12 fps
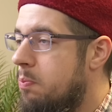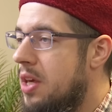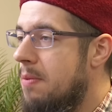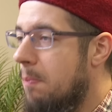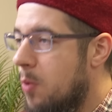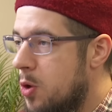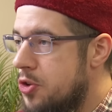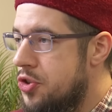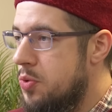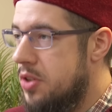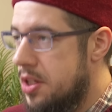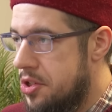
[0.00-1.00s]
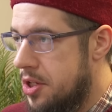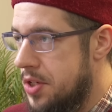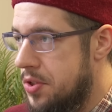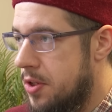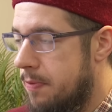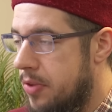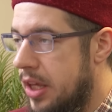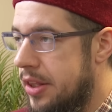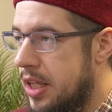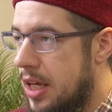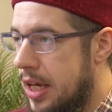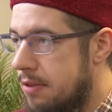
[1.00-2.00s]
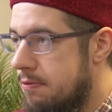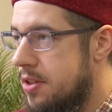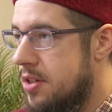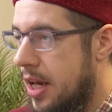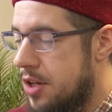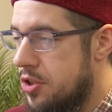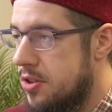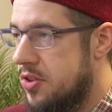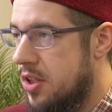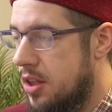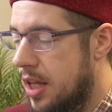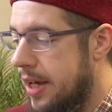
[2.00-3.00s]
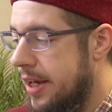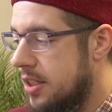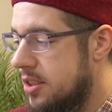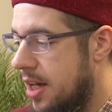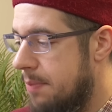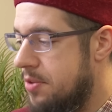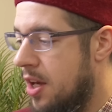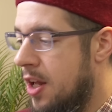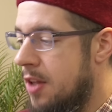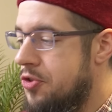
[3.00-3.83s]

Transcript: be more judicious in the invitations that they accept,